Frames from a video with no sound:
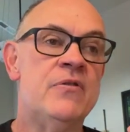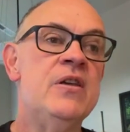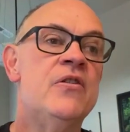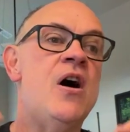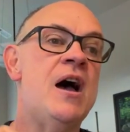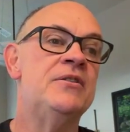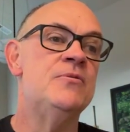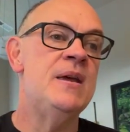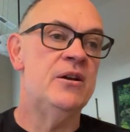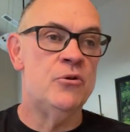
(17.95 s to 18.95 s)
every
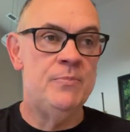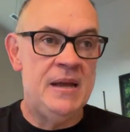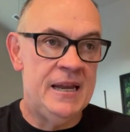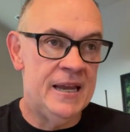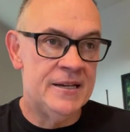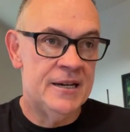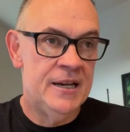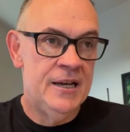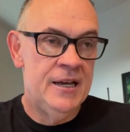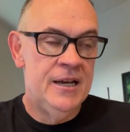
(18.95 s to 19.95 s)
thought to make it
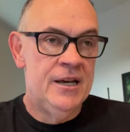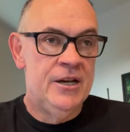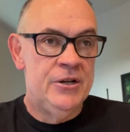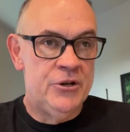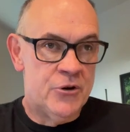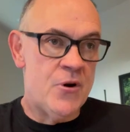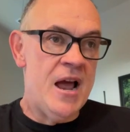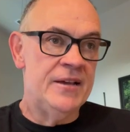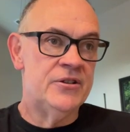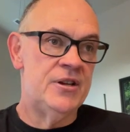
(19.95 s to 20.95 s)
obedient to
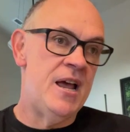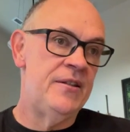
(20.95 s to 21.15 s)
Christ.